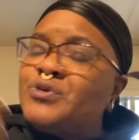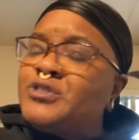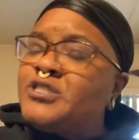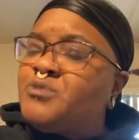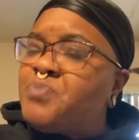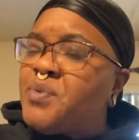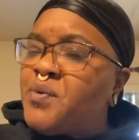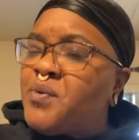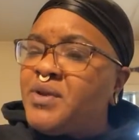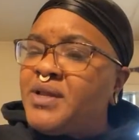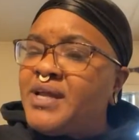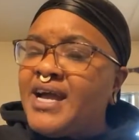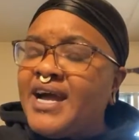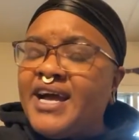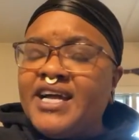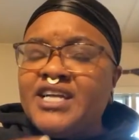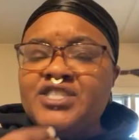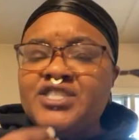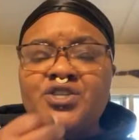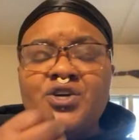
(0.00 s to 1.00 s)
spirit
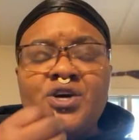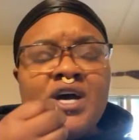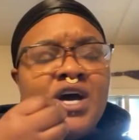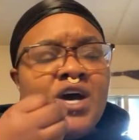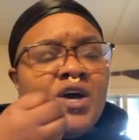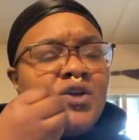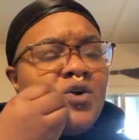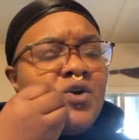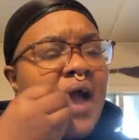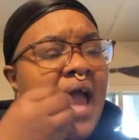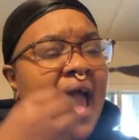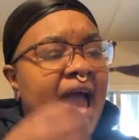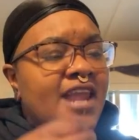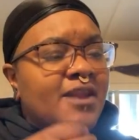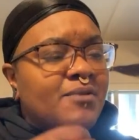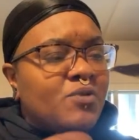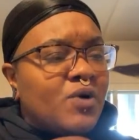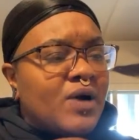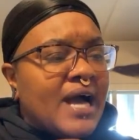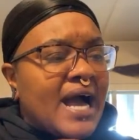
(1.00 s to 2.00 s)
guide, your
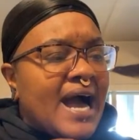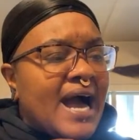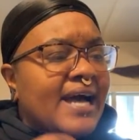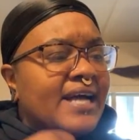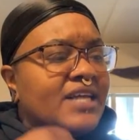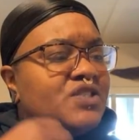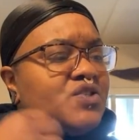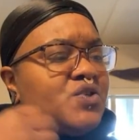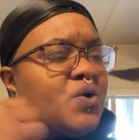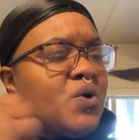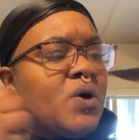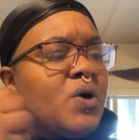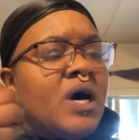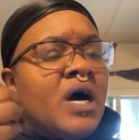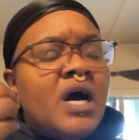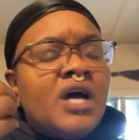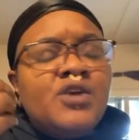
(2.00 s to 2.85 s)
animal guides, your